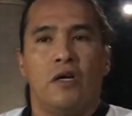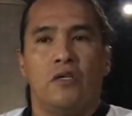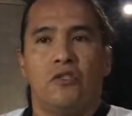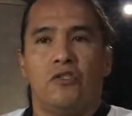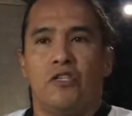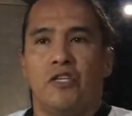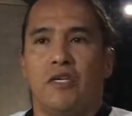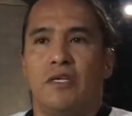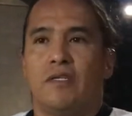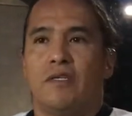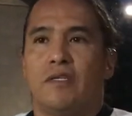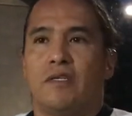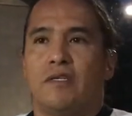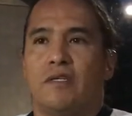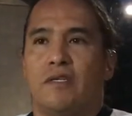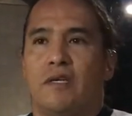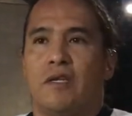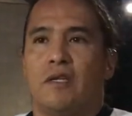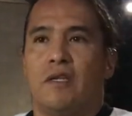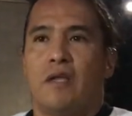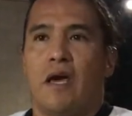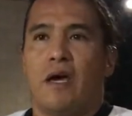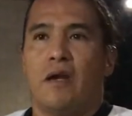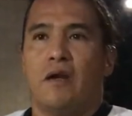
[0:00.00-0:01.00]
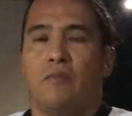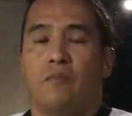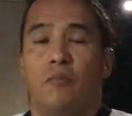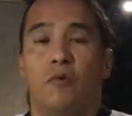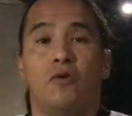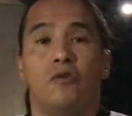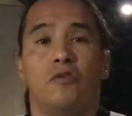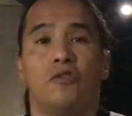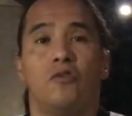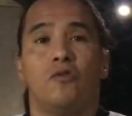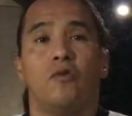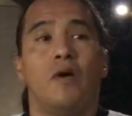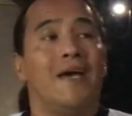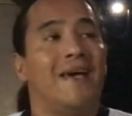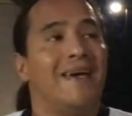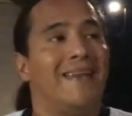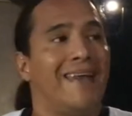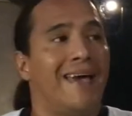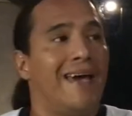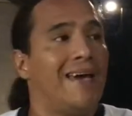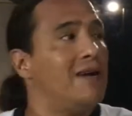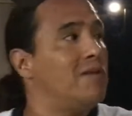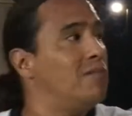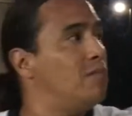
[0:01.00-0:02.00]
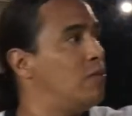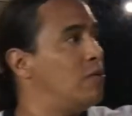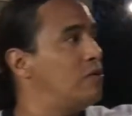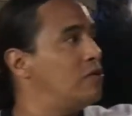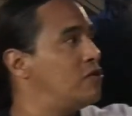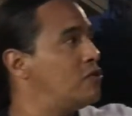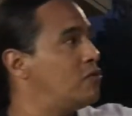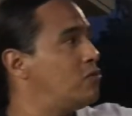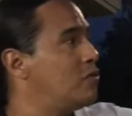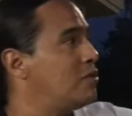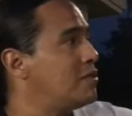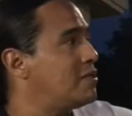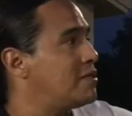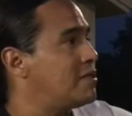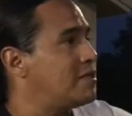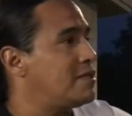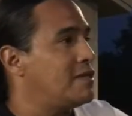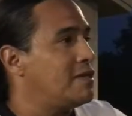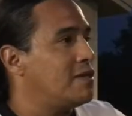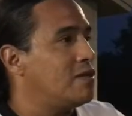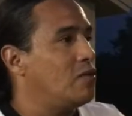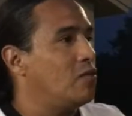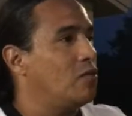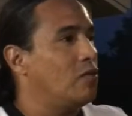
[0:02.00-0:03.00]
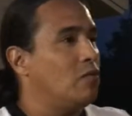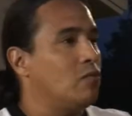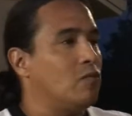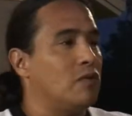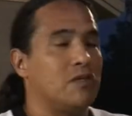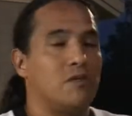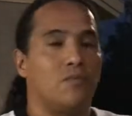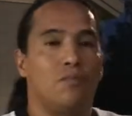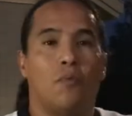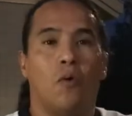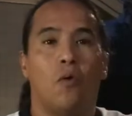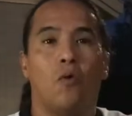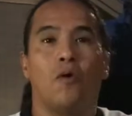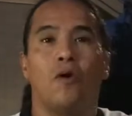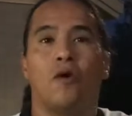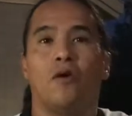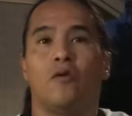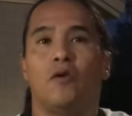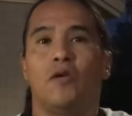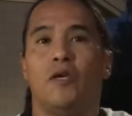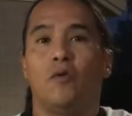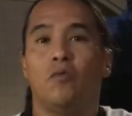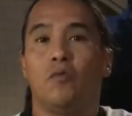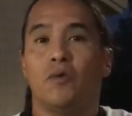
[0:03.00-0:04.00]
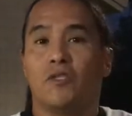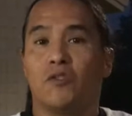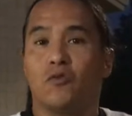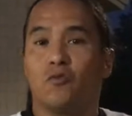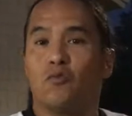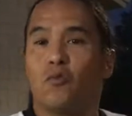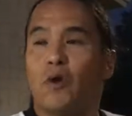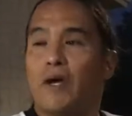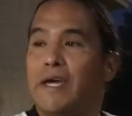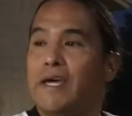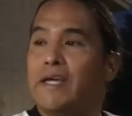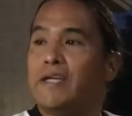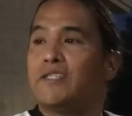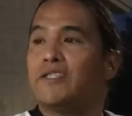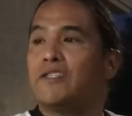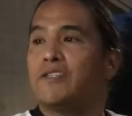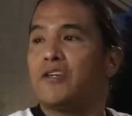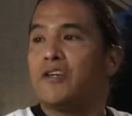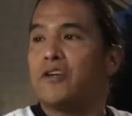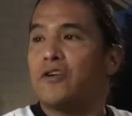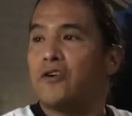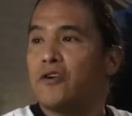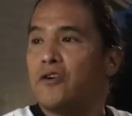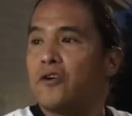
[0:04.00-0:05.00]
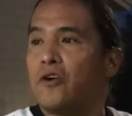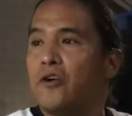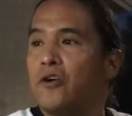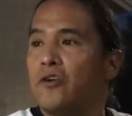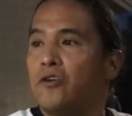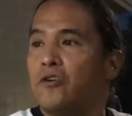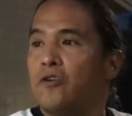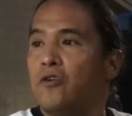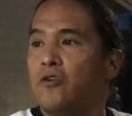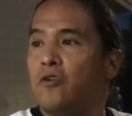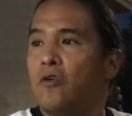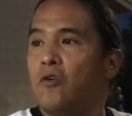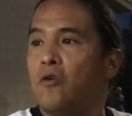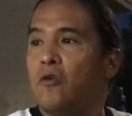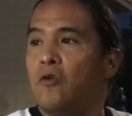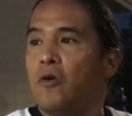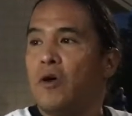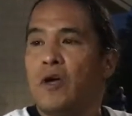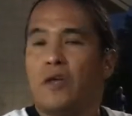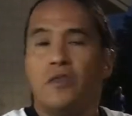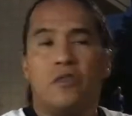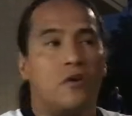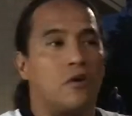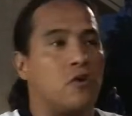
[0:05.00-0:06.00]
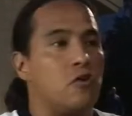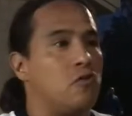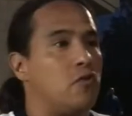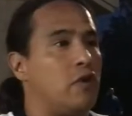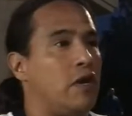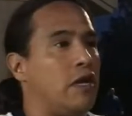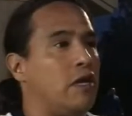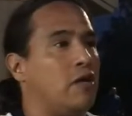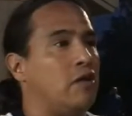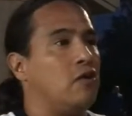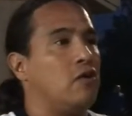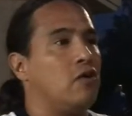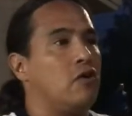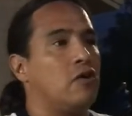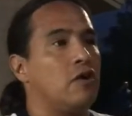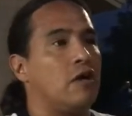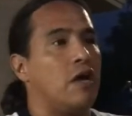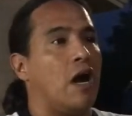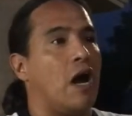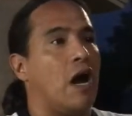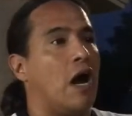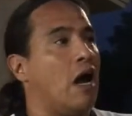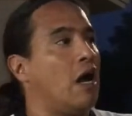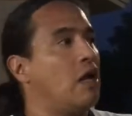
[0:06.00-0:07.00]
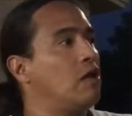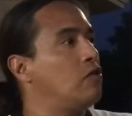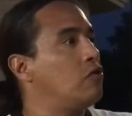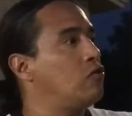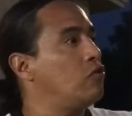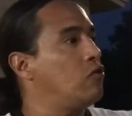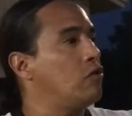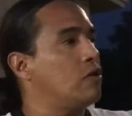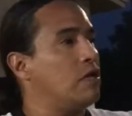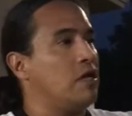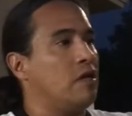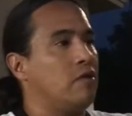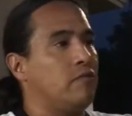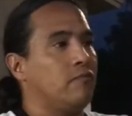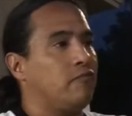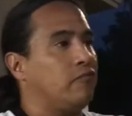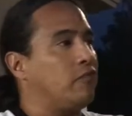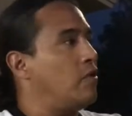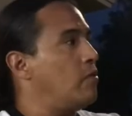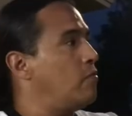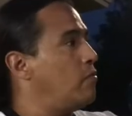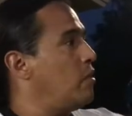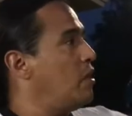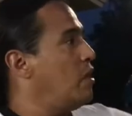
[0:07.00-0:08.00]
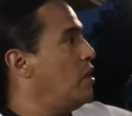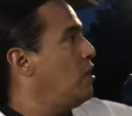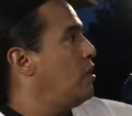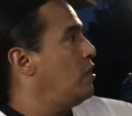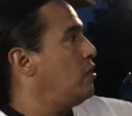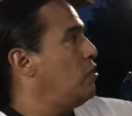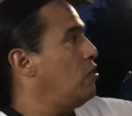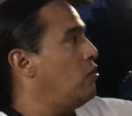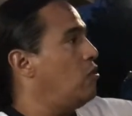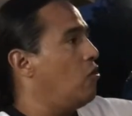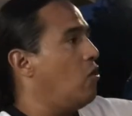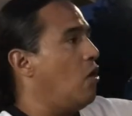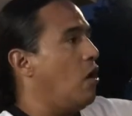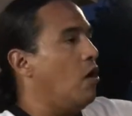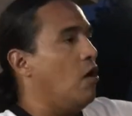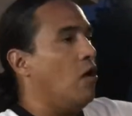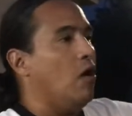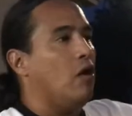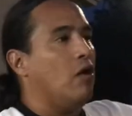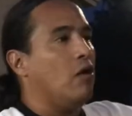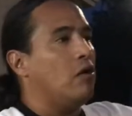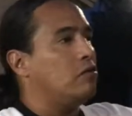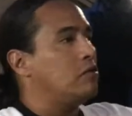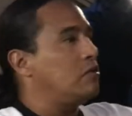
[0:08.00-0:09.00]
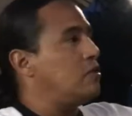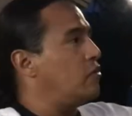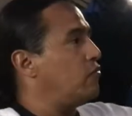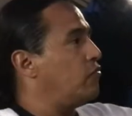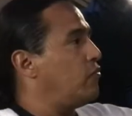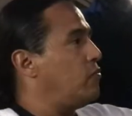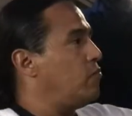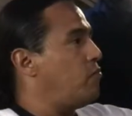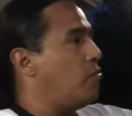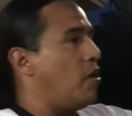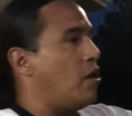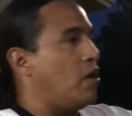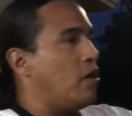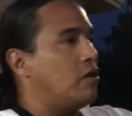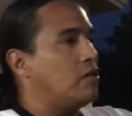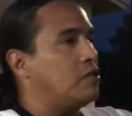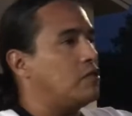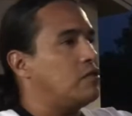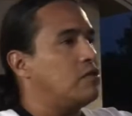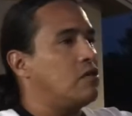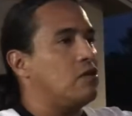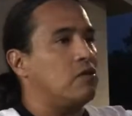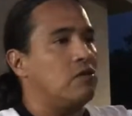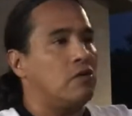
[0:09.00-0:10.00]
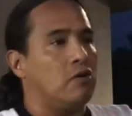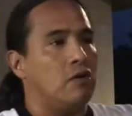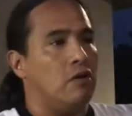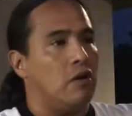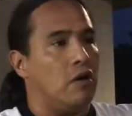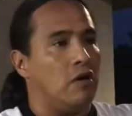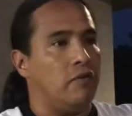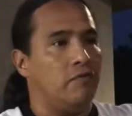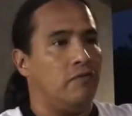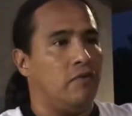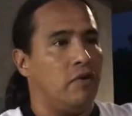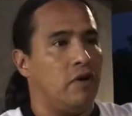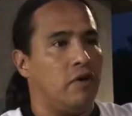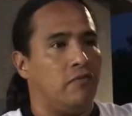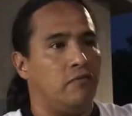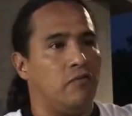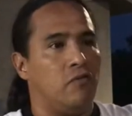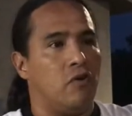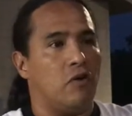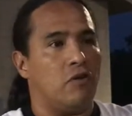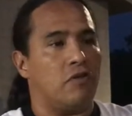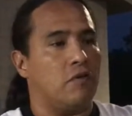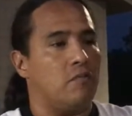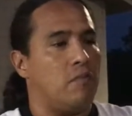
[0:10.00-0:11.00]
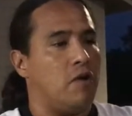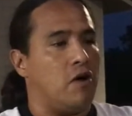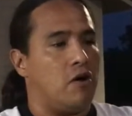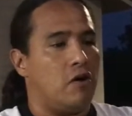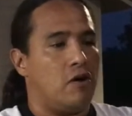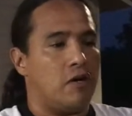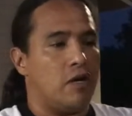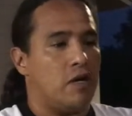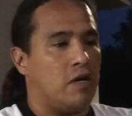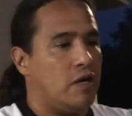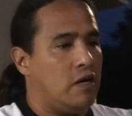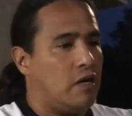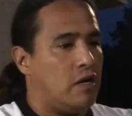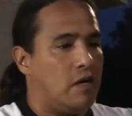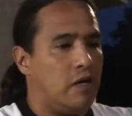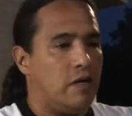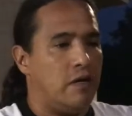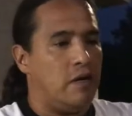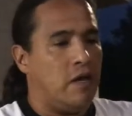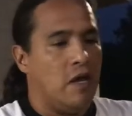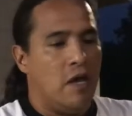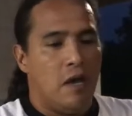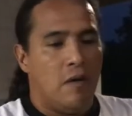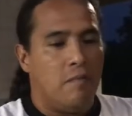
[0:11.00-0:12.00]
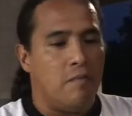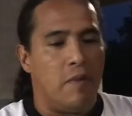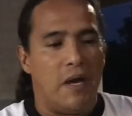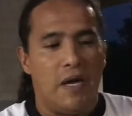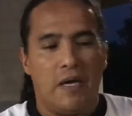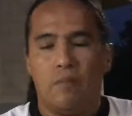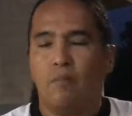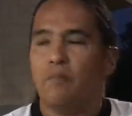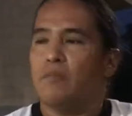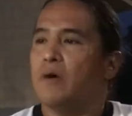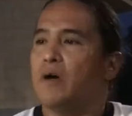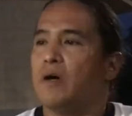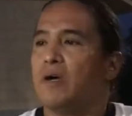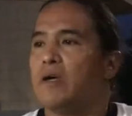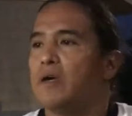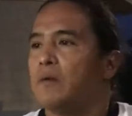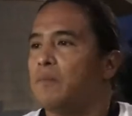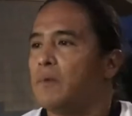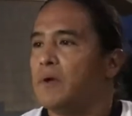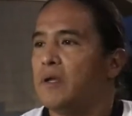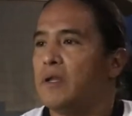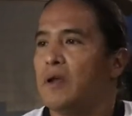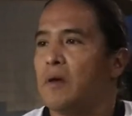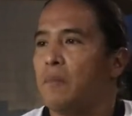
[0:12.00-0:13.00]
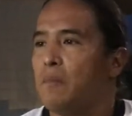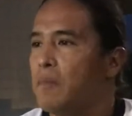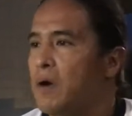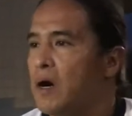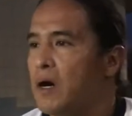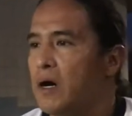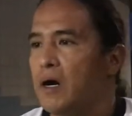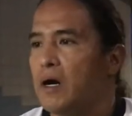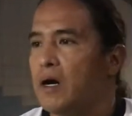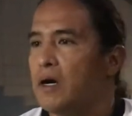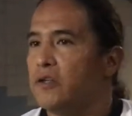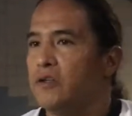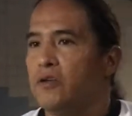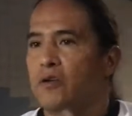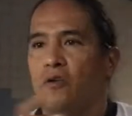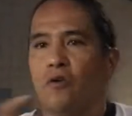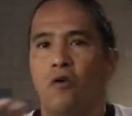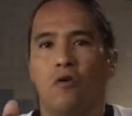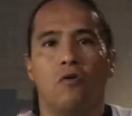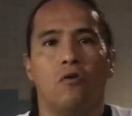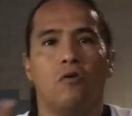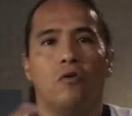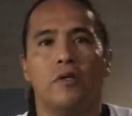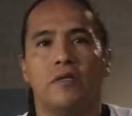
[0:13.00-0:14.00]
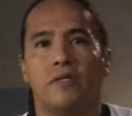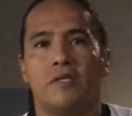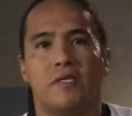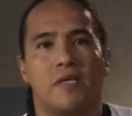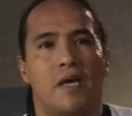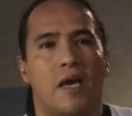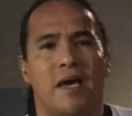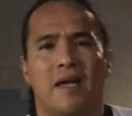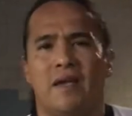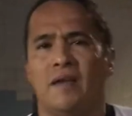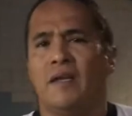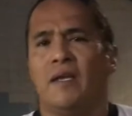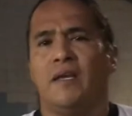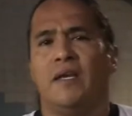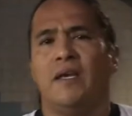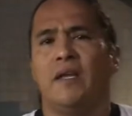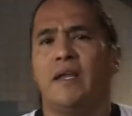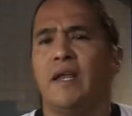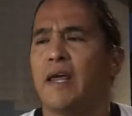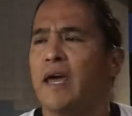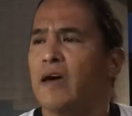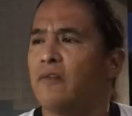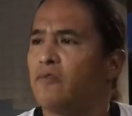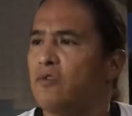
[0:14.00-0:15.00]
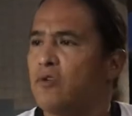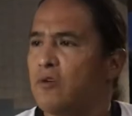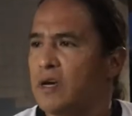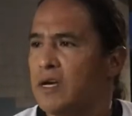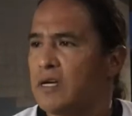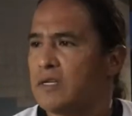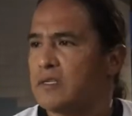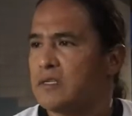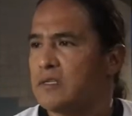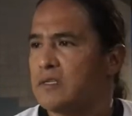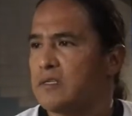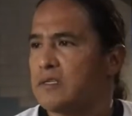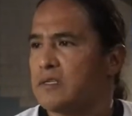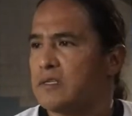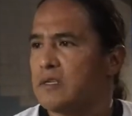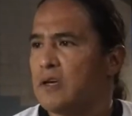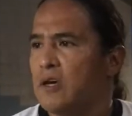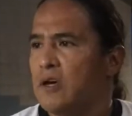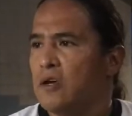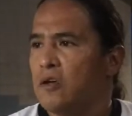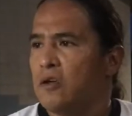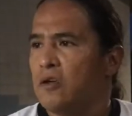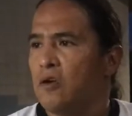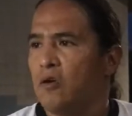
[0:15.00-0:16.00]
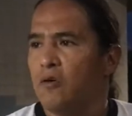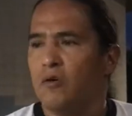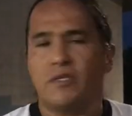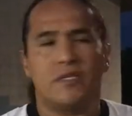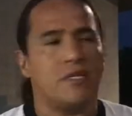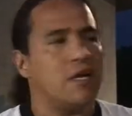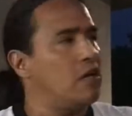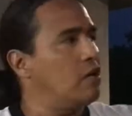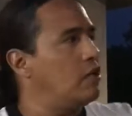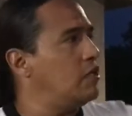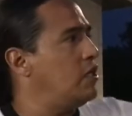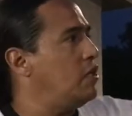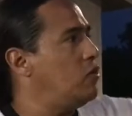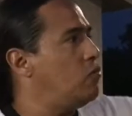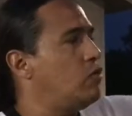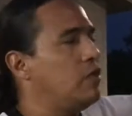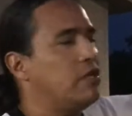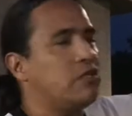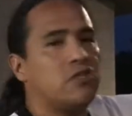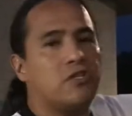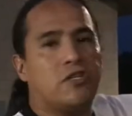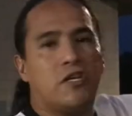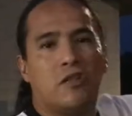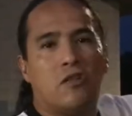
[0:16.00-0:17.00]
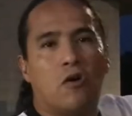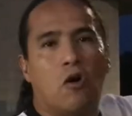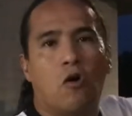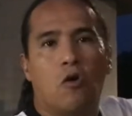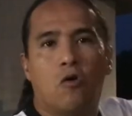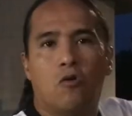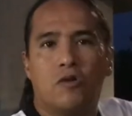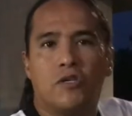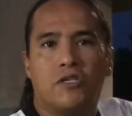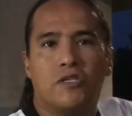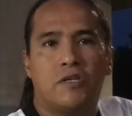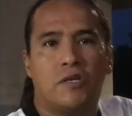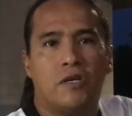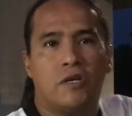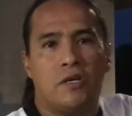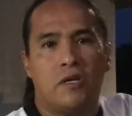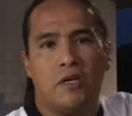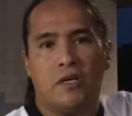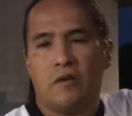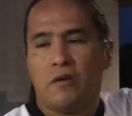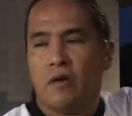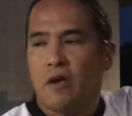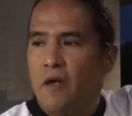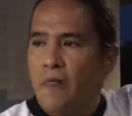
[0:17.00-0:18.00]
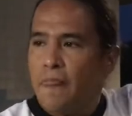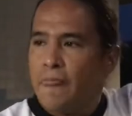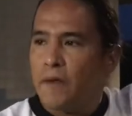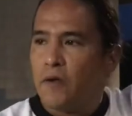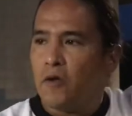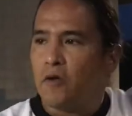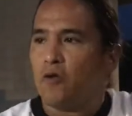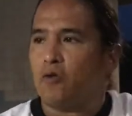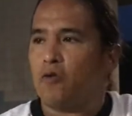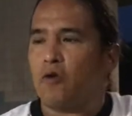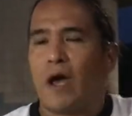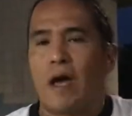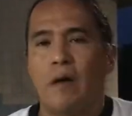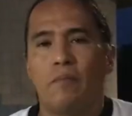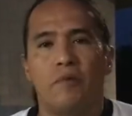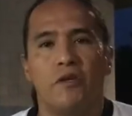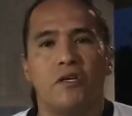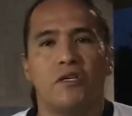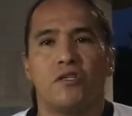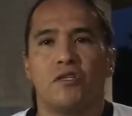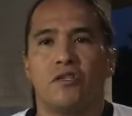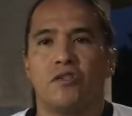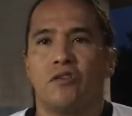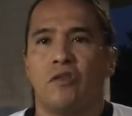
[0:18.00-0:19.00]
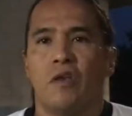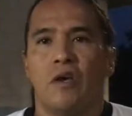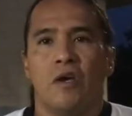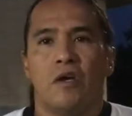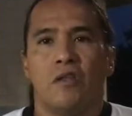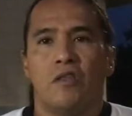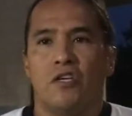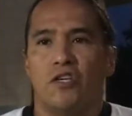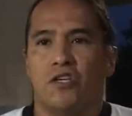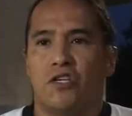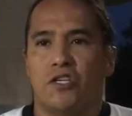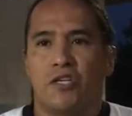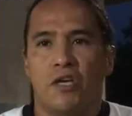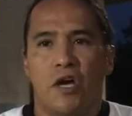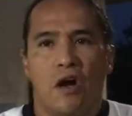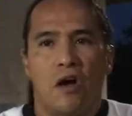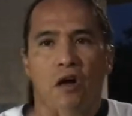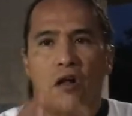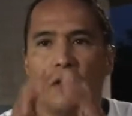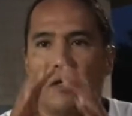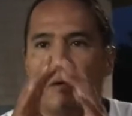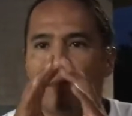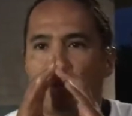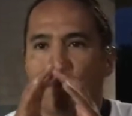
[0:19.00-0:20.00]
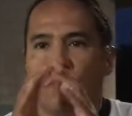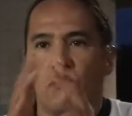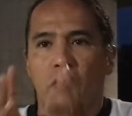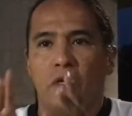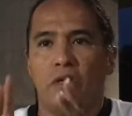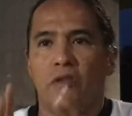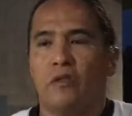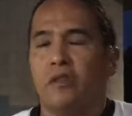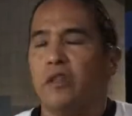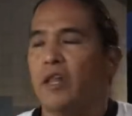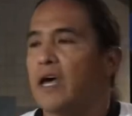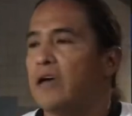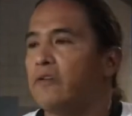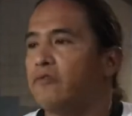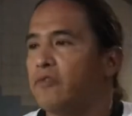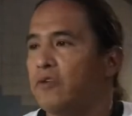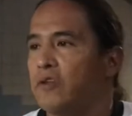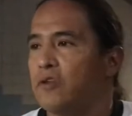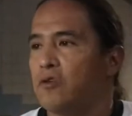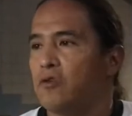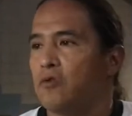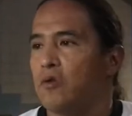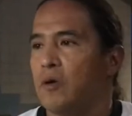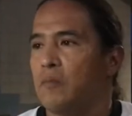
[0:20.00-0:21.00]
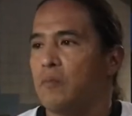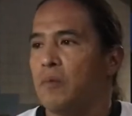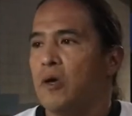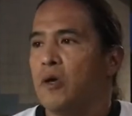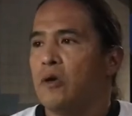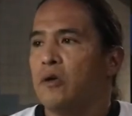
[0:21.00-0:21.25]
Jesus and Nanabuju was born. He was raised here. The Creator God took him from all different parts of the of North America and made him into mud, and he didn't have no essence, until he reached in the ocean and grabbed this shell and breathed life into him,